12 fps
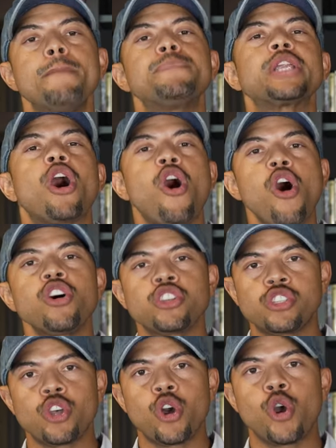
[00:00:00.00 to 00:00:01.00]
but
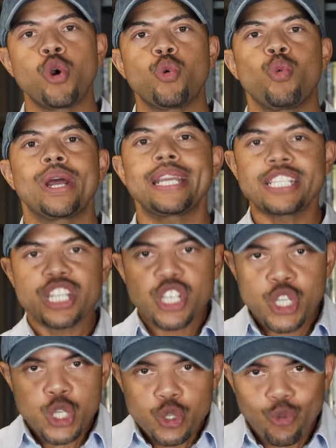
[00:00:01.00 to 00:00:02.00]
also what is the
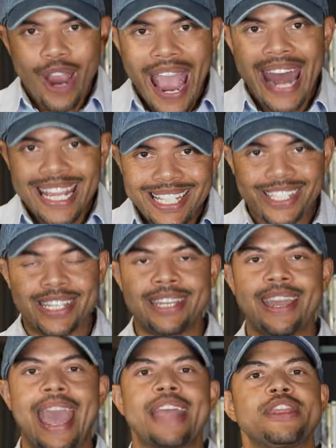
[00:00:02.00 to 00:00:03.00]

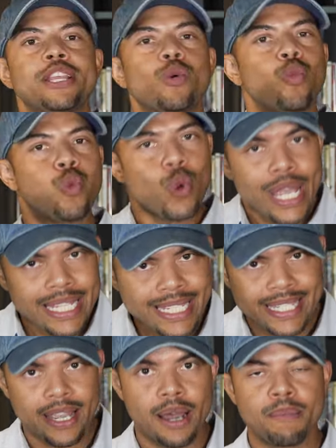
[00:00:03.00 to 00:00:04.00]
strategy and the
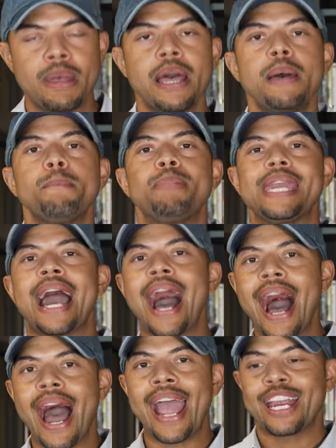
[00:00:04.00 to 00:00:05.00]
wisdom
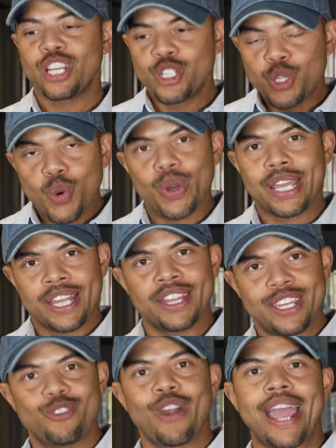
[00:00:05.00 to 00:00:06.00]
behind doing
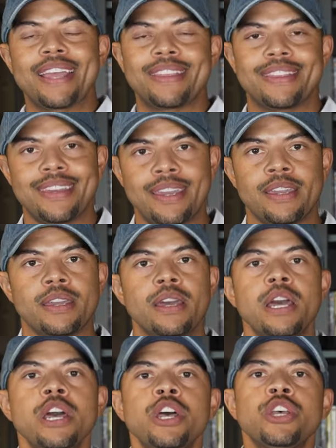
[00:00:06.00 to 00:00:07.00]
the right thing.
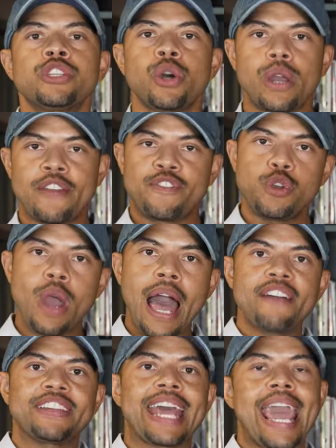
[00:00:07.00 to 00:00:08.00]
So if you
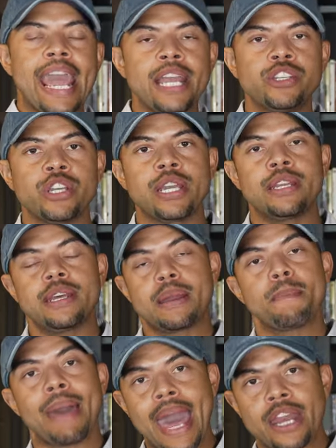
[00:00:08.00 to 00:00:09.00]
have an agent and
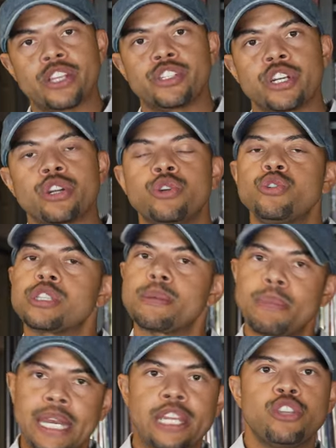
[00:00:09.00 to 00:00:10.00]
a manager who's
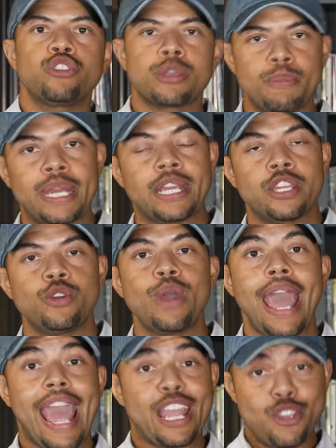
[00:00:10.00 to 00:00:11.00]
submitting you,
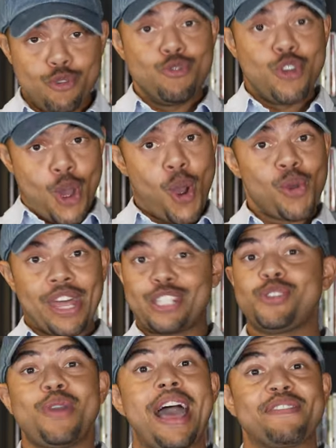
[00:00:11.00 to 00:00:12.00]
and you know
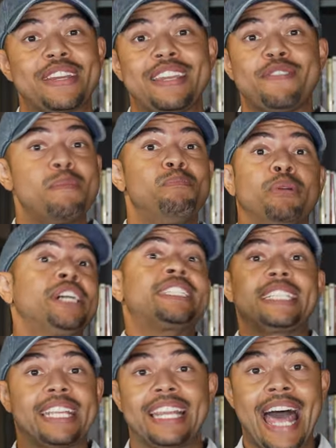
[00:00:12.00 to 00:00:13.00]
that you haven't even
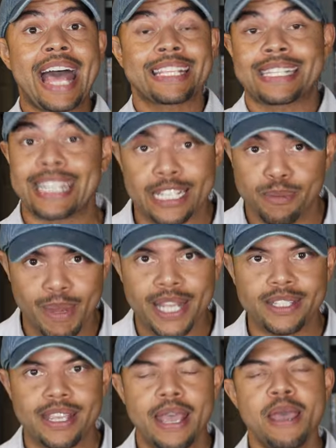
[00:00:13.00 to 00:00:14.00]
booked in the last 6
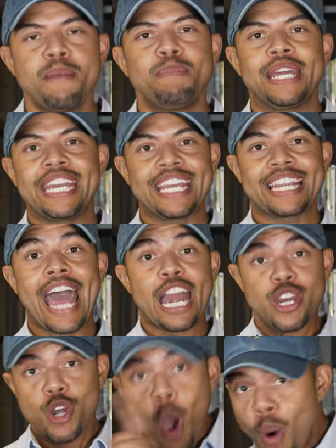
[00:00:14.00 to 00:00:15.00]
months, meaning
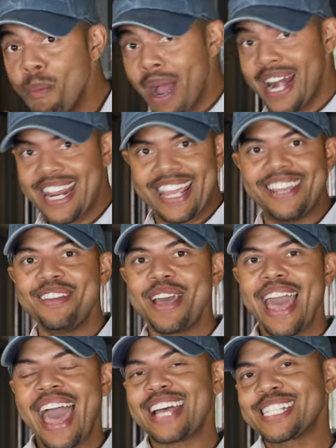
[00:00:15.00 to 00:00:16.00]
that no money
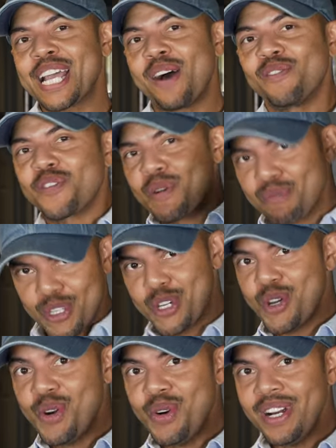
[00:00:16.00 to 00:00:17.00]
has come from
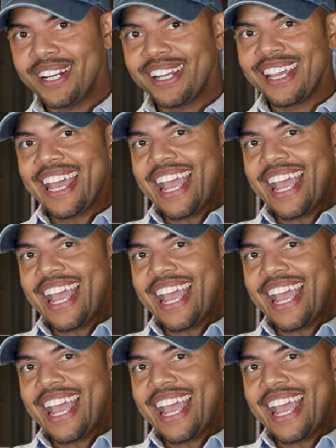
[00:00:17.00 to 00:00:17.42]
you